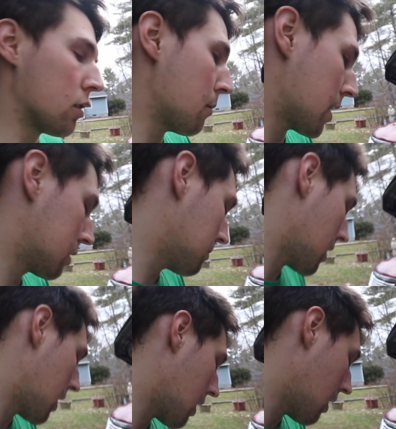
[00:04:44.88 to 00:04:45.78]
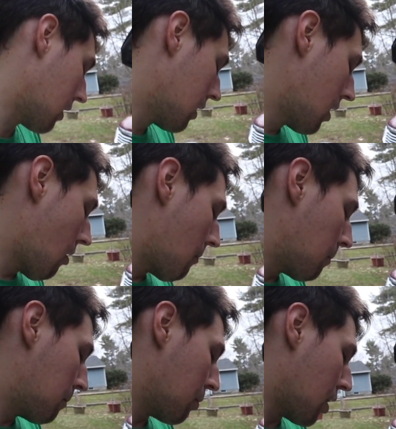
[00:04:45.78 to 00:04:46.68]
go back to my
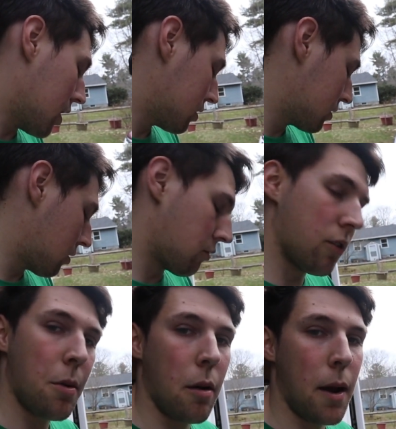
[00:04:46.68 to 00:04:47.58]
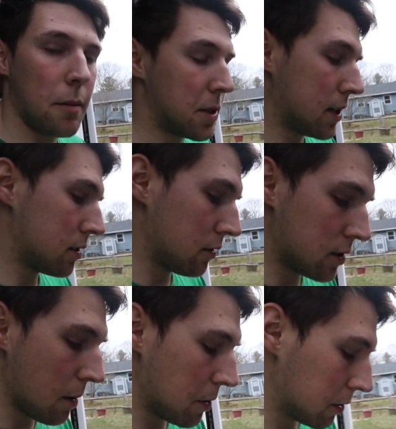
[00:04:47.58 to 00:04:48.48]
Bosch 3 bar map sensor or
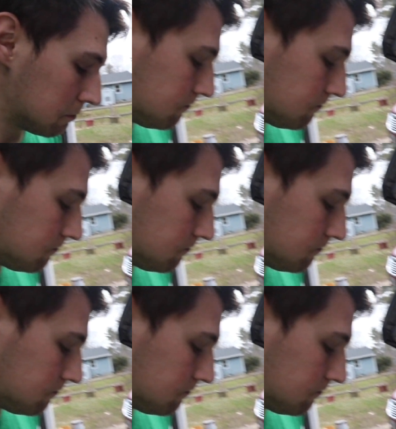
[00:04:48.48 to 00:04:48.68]
something.